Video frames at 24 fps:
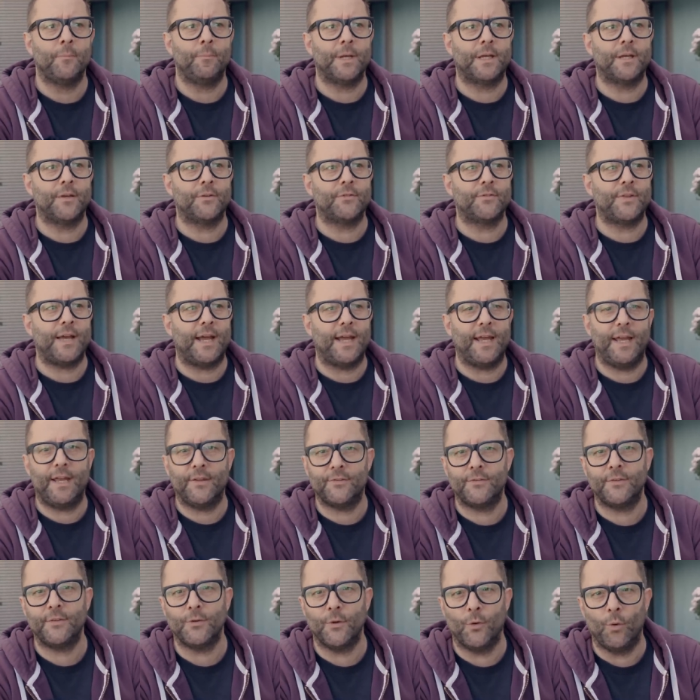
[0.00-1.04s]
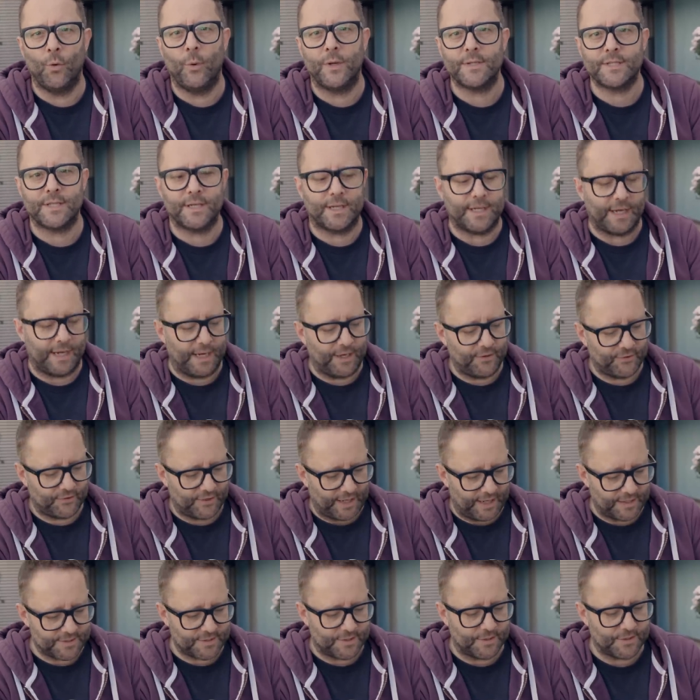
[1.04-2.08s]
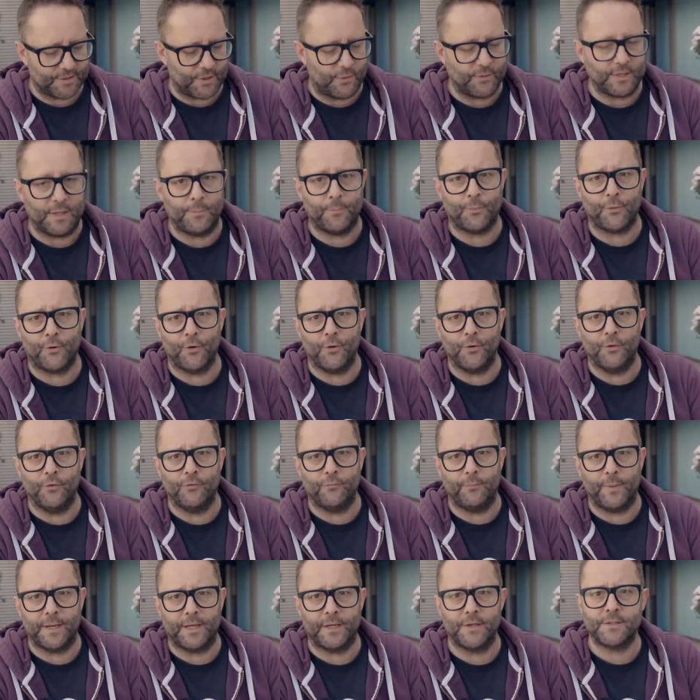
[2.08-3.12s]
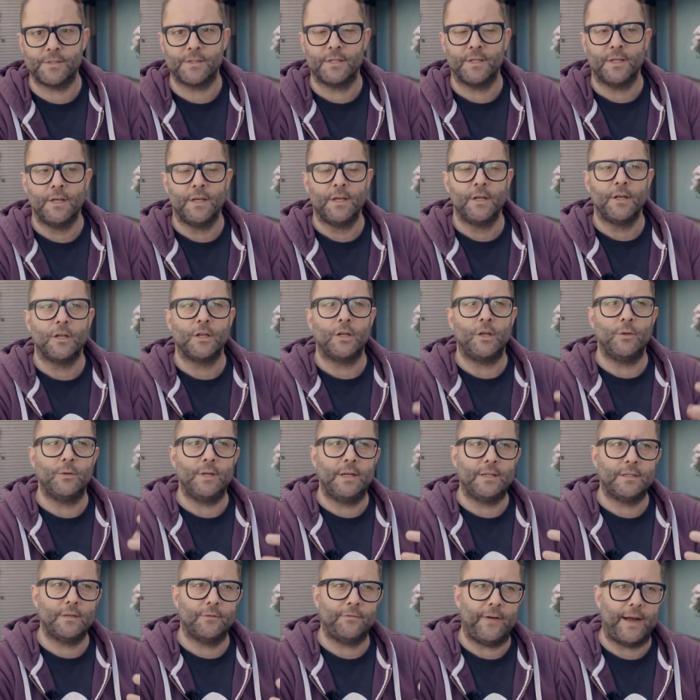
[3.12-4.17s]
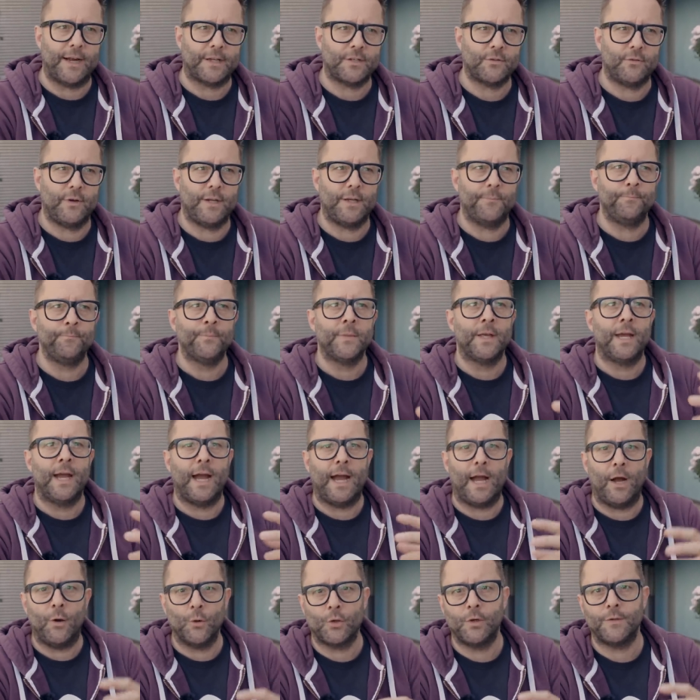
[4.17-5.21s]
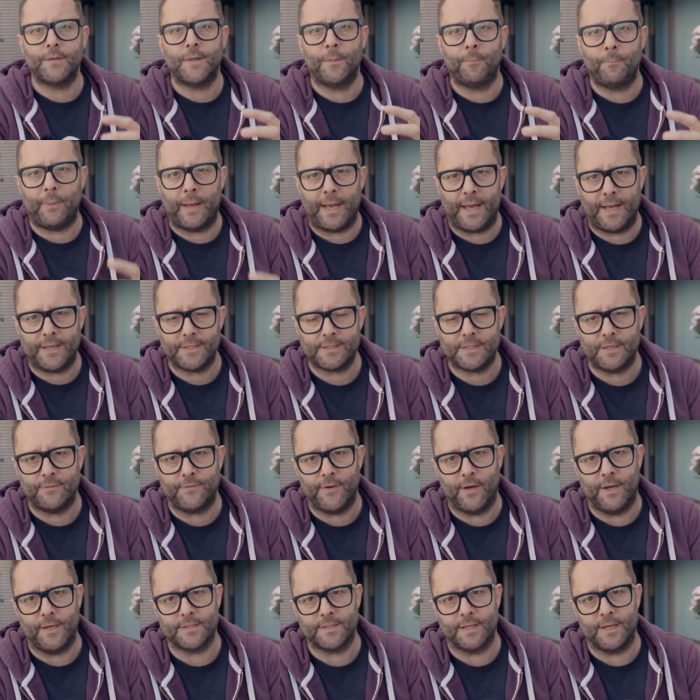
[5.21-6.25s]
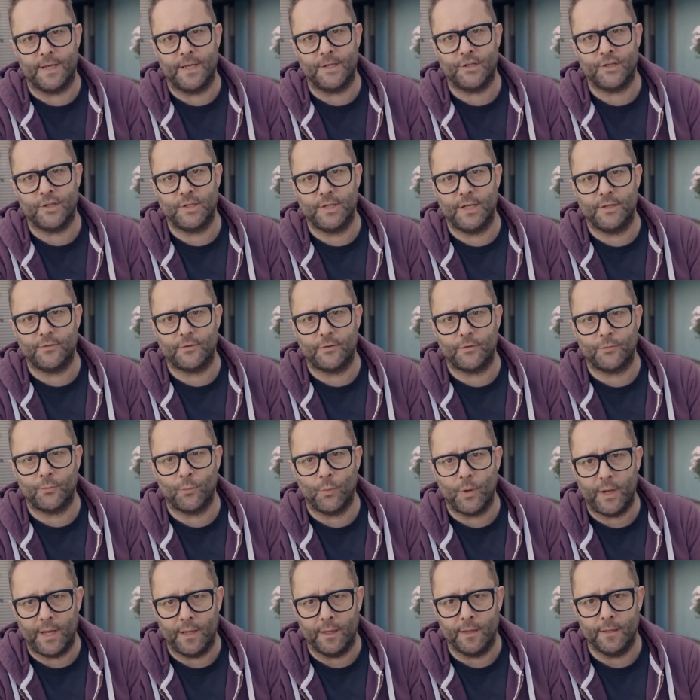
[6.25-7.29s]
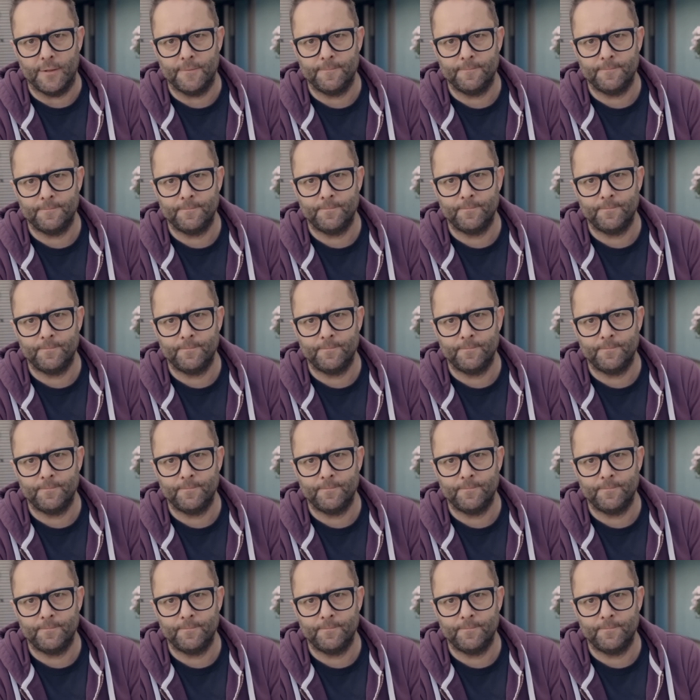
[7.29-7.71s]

because that isn't always the case, as the Sony proved, because you need to factor in how good the passive isolation is as well.